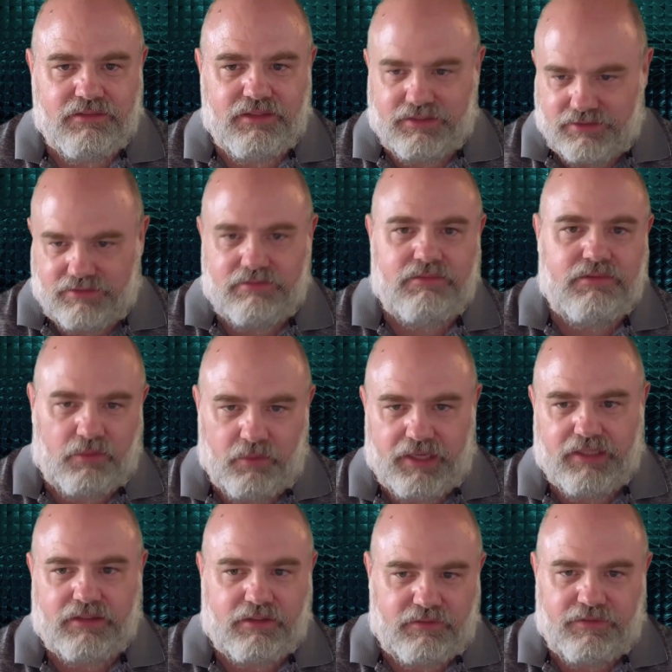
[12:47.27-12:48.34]
is the
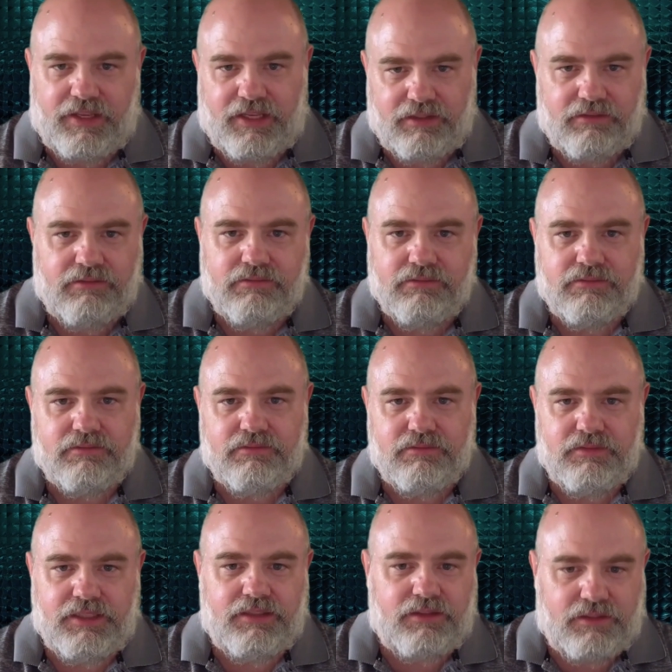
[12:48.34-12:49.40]
way that the Fed
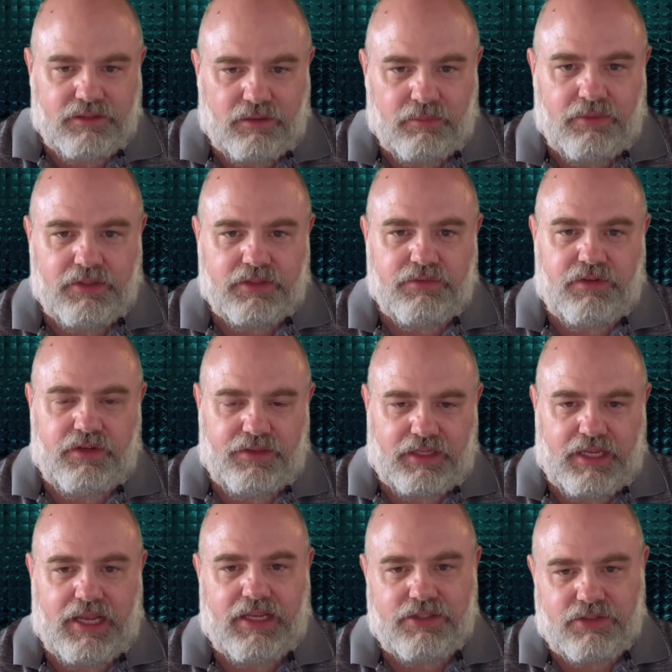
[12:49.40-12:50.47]
either, put its foot on the
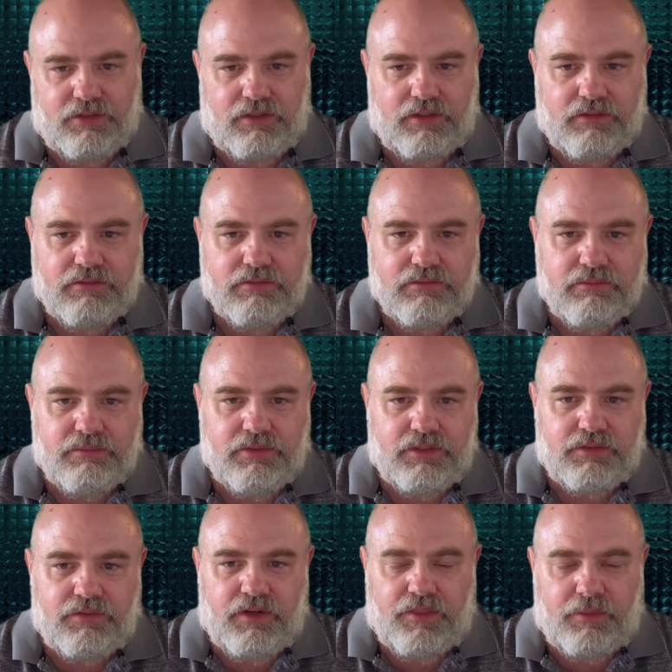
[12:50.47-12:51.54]
gas or put
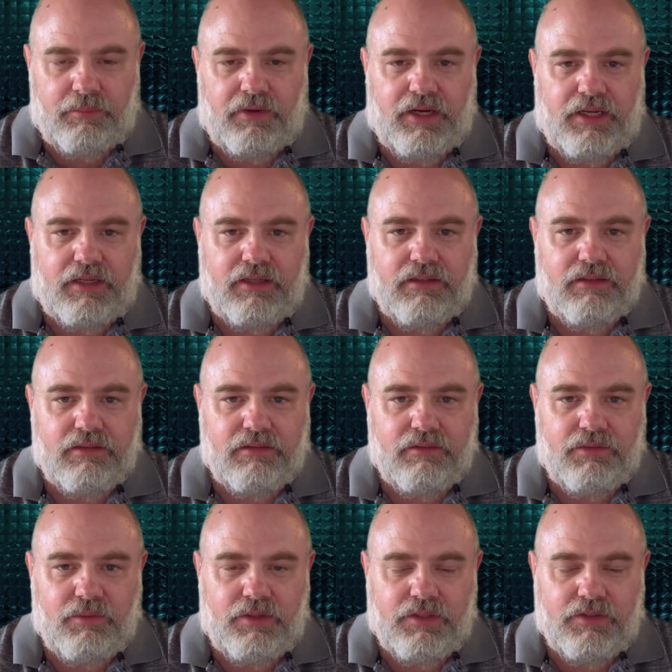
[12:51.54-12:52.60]
its foot on the brake,
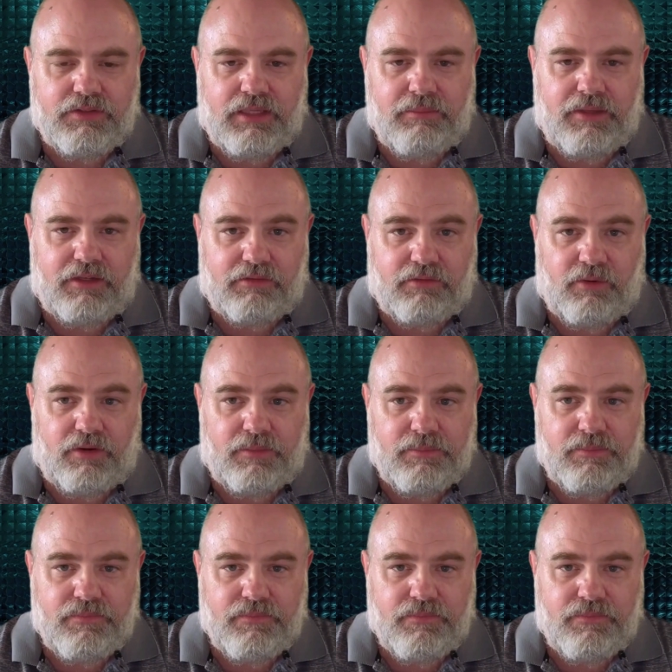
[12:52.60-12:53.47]
if you want to use that metaphor.